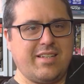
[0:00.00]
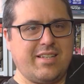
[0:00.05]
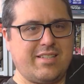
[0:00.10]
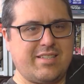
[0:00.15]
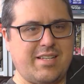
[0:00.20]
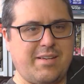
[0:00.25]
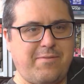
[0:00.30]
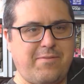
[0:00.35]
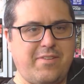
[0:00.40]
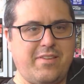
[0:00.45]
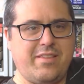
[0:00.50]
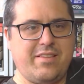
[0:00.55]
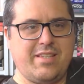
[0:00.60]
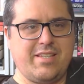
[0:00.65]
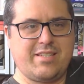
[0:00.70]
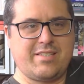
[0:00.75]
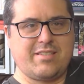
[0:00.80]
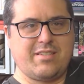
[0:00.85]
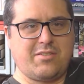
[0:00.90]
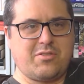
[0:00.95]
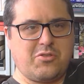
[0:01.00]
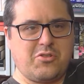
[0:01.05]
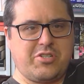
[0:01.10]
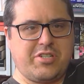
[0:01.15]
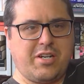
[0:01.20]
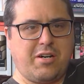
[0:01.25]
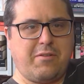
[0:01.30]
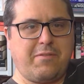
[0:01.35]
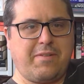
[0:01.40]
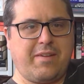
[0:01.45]
except for this little
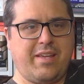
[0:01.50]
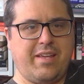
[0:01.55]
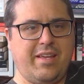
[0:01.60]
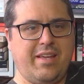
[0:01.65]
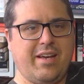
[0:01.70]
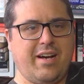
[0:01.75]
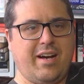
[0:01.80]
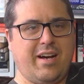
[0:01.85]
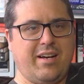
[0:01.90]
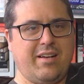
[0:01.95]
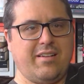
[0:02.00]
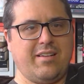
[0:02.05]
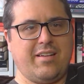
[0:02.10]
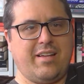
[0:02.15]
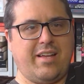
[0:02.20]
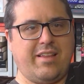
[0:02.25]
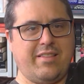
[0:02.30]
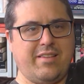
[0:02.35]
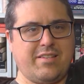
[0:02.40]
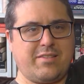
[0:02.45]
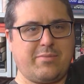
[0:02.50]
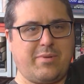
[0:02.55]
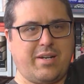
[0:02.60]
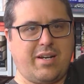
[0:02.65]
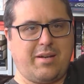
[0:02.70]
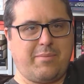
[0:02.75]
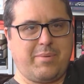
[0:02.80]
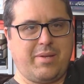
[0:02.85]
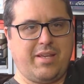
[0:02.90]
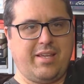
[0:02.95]
shelf here and this one
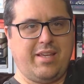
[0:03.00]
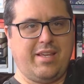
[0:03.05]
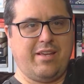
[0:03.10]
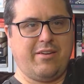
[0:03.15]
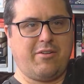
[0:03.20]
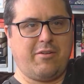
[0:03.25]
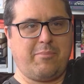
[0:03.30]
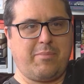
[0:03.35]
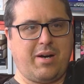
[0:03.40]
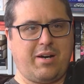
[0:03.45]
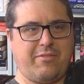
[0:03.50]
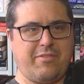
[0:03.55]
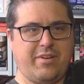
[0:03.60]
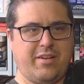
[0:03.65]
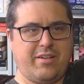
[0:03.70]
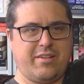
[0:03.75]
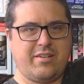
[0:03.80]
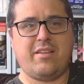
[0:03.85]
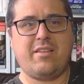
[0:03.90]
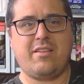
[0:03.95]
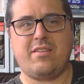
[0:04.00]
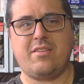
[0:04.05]
up here above it.